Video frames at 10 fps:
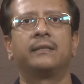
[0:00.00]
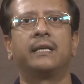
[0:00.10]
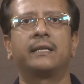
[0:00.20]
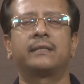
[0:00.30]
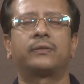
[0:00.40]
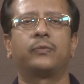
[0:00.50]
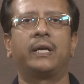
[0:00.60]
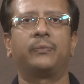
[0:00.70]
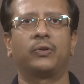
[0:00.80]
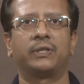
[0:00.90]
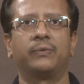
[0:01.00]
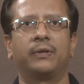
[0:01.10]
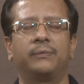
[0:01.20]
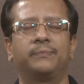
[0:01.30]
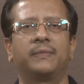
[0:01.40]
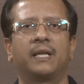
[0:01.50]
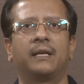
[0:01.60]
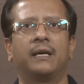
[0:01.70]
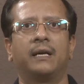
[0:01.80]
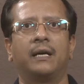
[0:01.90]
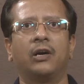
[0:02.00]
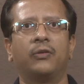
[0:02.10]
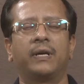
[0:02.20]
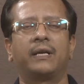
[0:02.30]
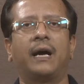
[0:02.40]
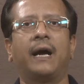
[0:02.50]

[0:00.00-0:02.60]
That is quite possible. However,